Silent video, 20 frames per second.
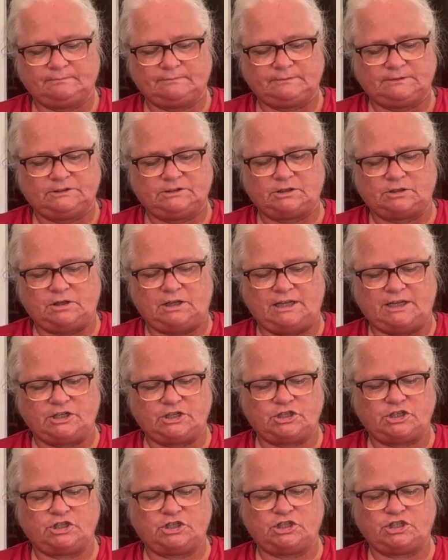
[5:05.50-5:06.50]
So let
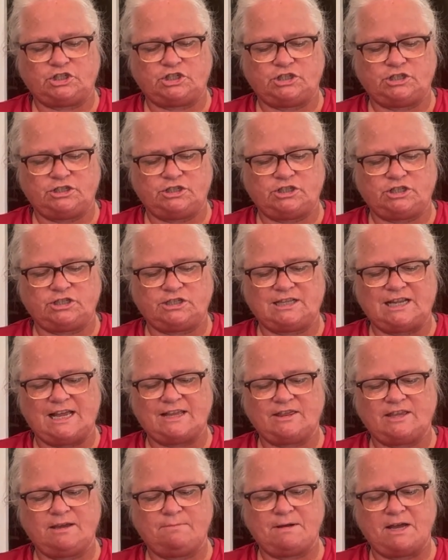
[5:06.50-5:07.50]

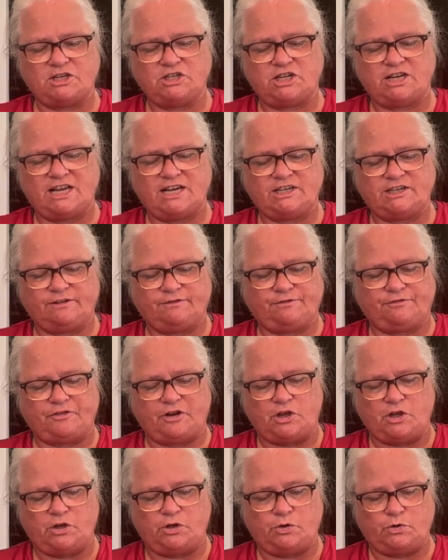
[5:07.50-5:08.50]
the imagination
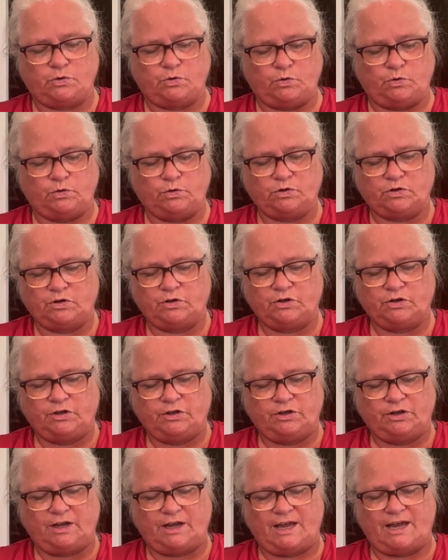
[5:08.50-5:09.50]
flow,
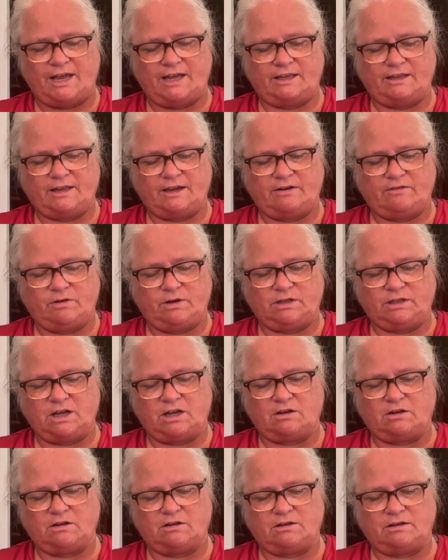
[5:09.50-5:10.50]
and there
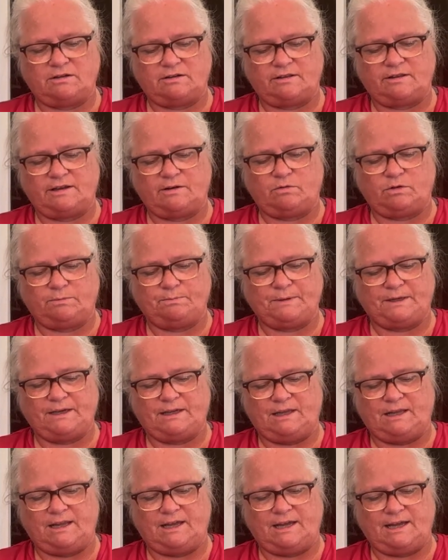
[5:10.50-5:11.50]
will be a
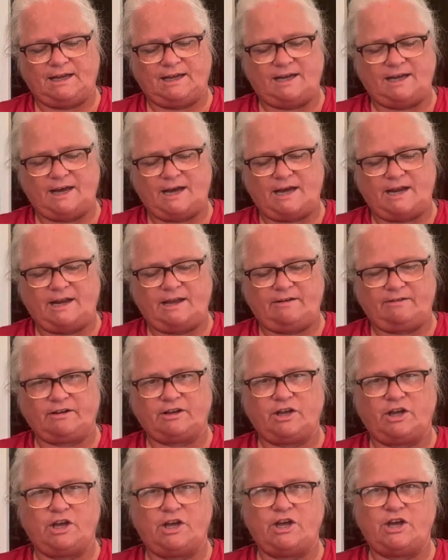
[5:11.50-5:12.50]
lot of
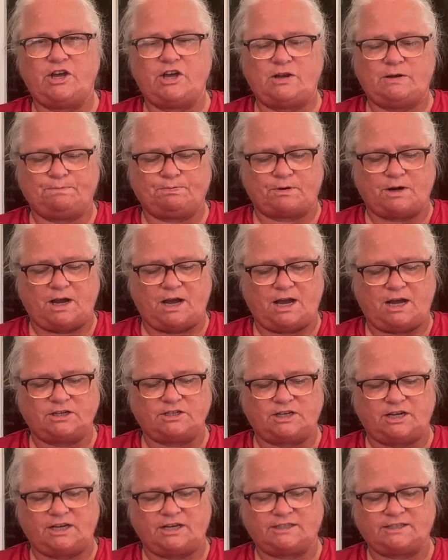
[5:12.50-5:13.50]
good
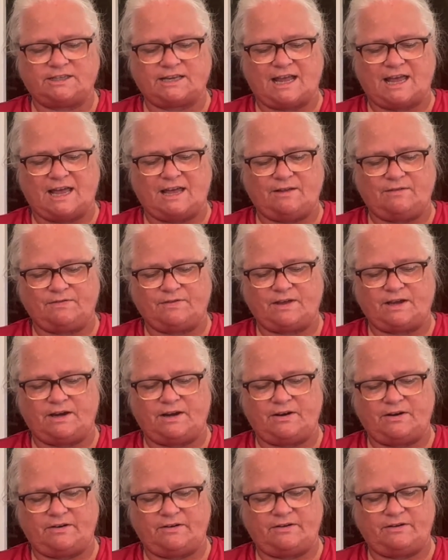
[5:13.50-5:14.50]
projects out
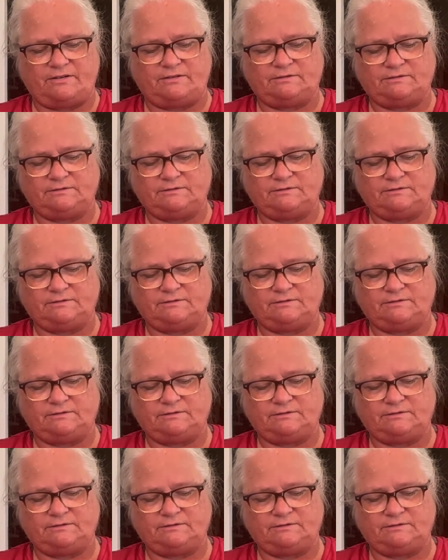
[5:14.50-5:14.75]
there.